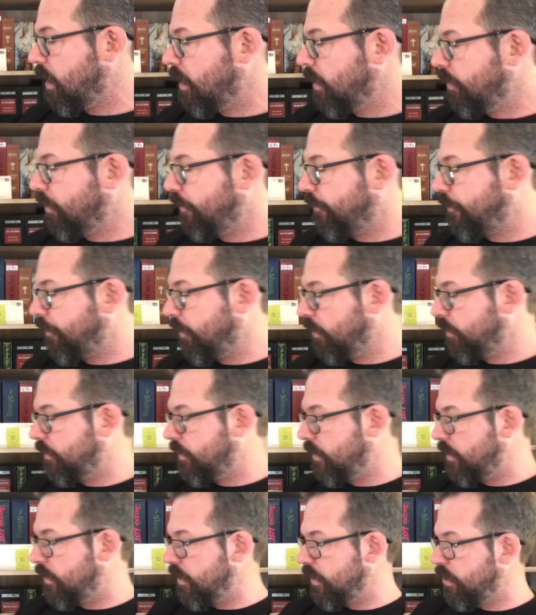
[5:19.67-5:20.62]
the first
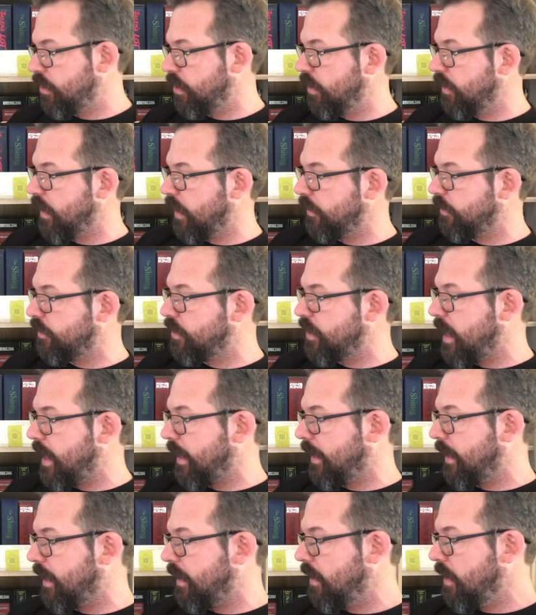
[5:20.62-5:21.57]
edition dust
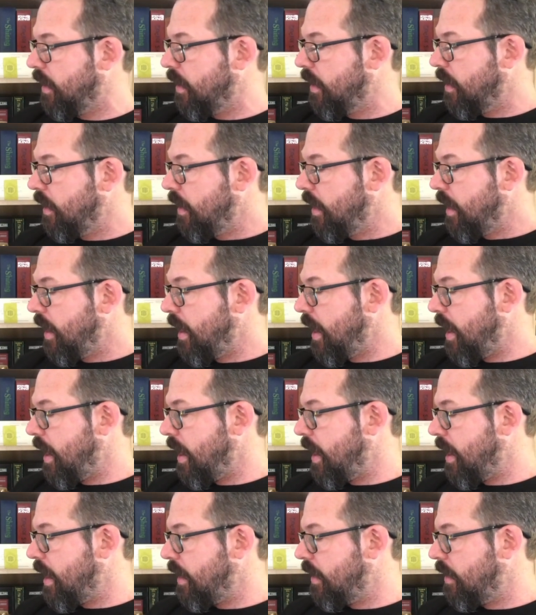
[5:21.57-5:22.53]
jacket,
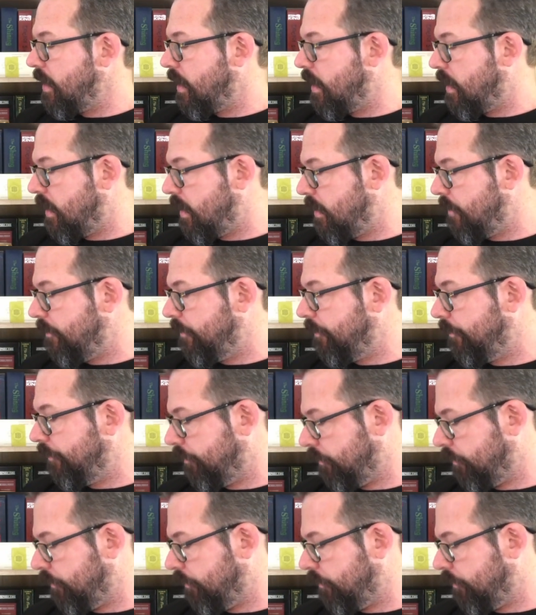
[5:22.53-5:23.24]
and um,